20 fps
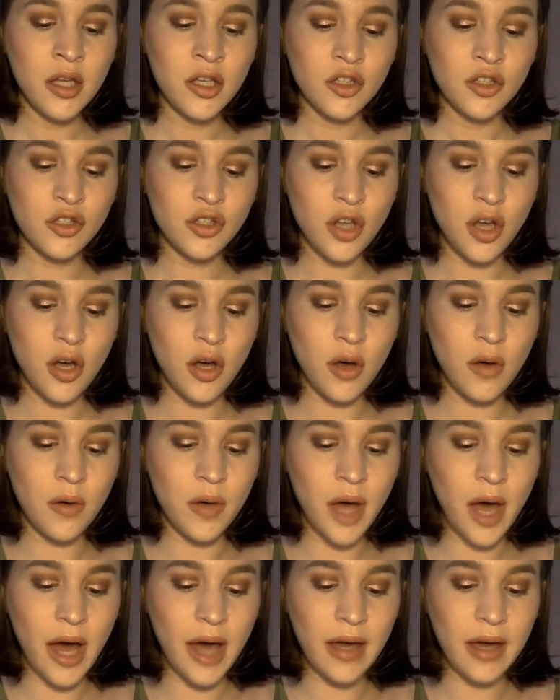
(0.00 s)

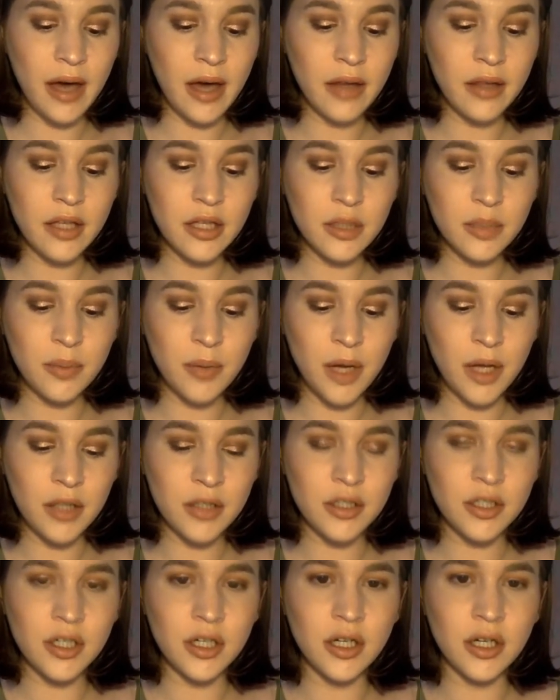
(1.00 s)
So I got this
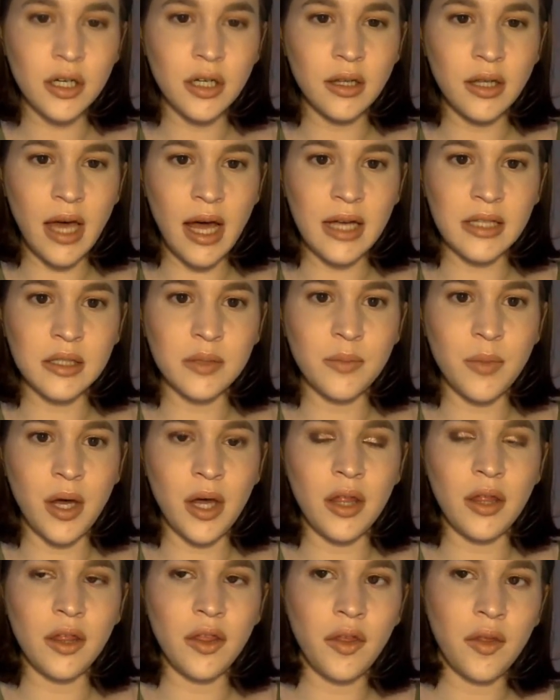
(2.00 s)
bronzer last
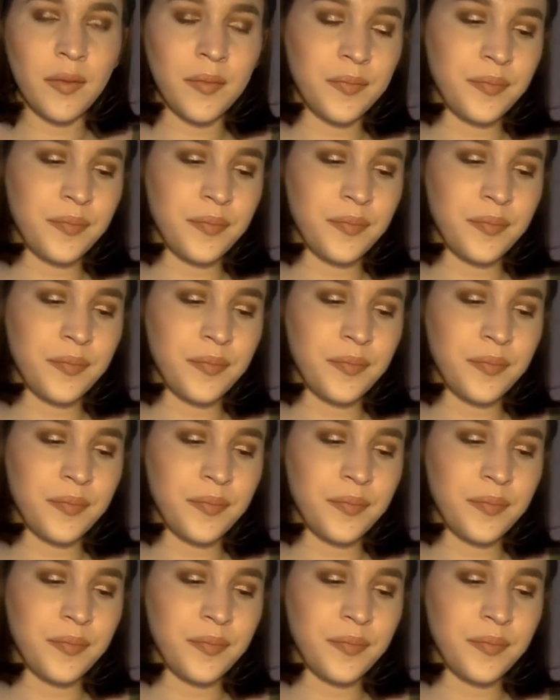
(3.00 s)
month